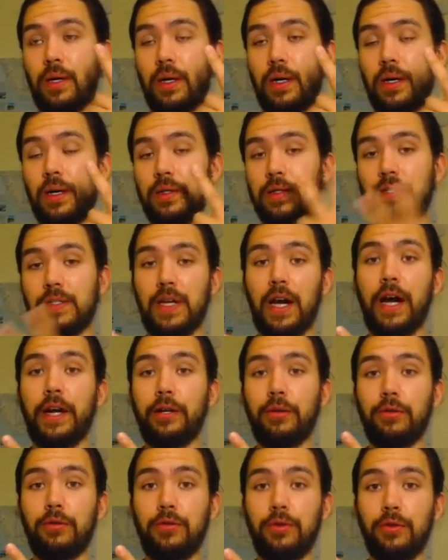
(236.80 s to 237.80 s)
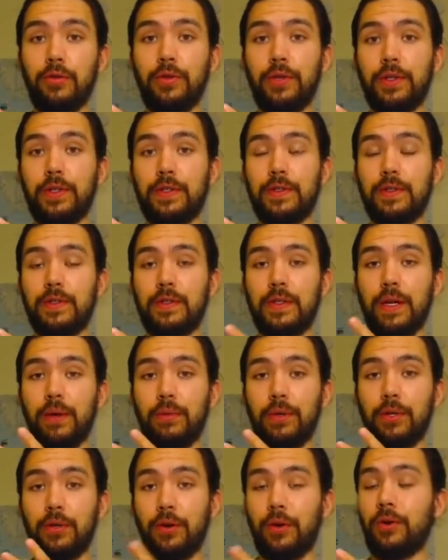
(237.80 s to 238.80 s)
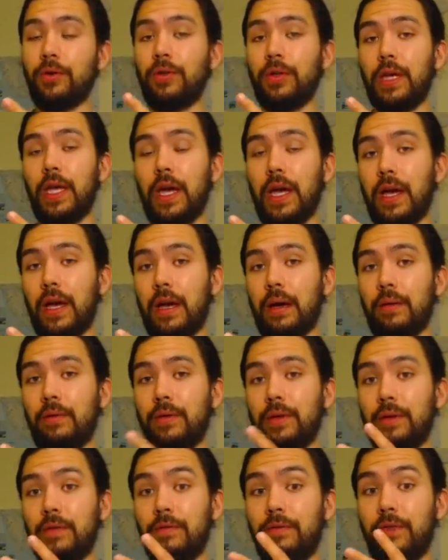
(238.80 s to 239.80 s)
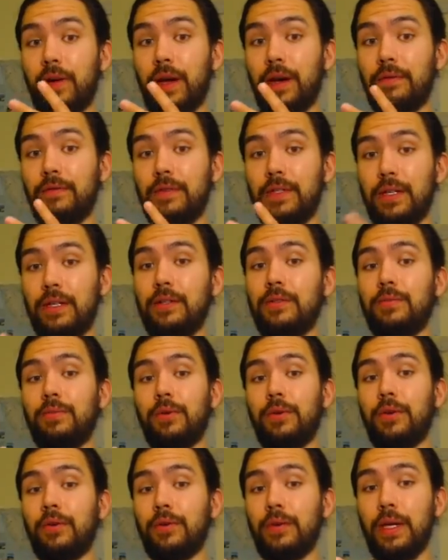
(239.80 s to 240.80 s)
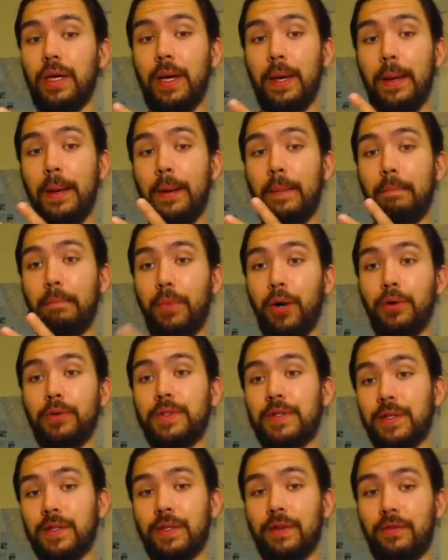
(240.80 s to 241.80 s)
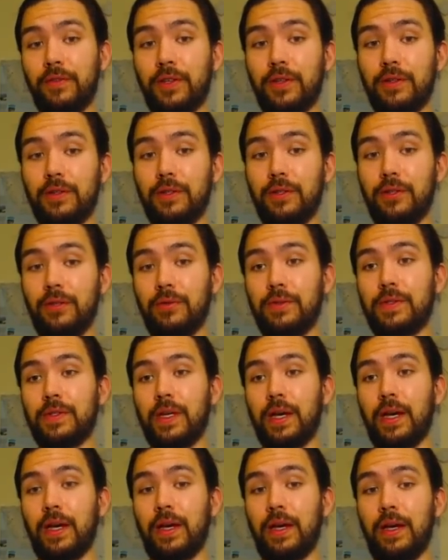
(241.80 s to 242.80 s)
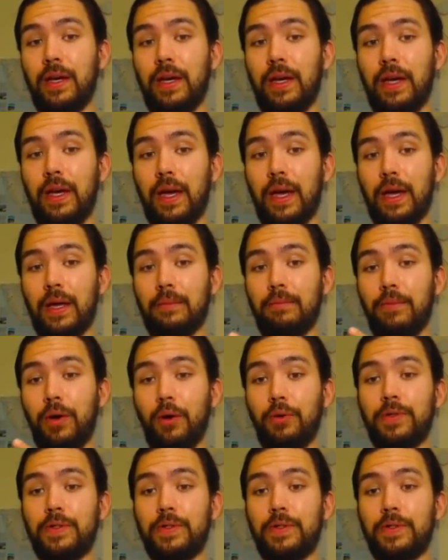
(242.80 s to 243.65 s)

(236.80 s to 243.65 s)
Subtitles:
signer duelists that we currently have in 5D's world. Most significant to Yusei, and most